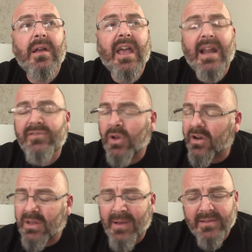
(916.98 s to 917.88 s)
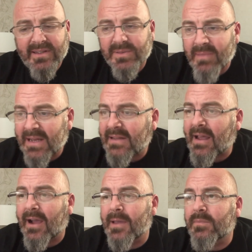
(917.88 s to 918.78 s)
and I've talked about this many
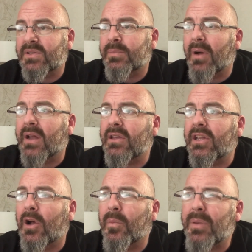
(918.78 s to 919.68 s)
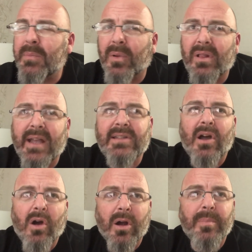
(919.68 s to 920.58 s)
times, but, you know, people like to
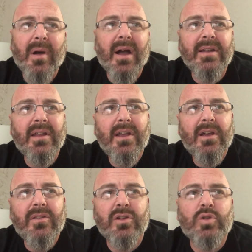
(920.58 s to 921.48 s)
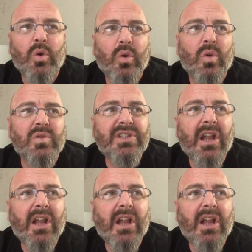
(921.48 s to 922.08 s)
harp on the tools.